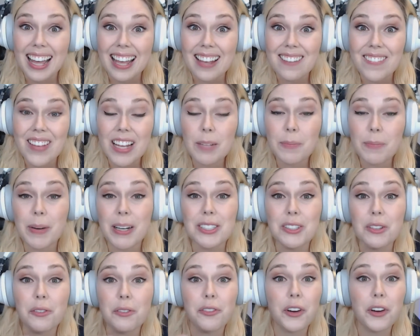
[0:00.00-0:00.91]
event, but
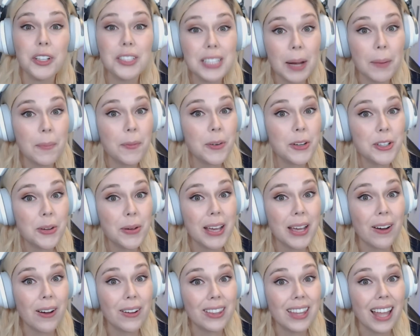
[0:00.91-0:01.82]
it's the first time we're
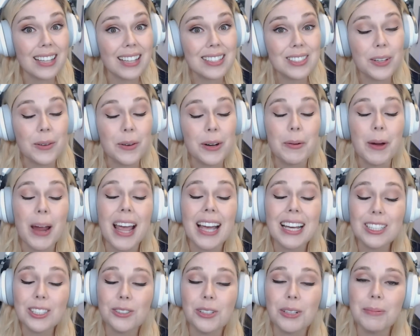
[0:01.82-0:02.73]
doing it online, so we're
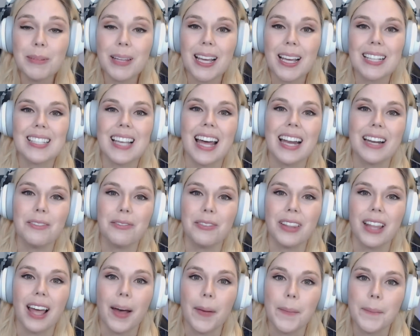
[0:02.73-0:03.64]
extremely excited
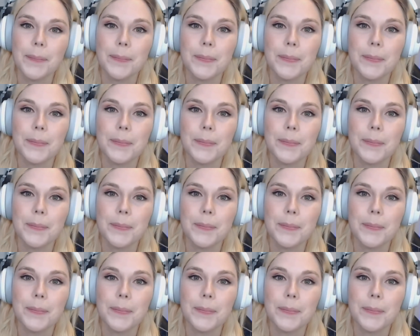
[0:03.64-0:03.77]
for that.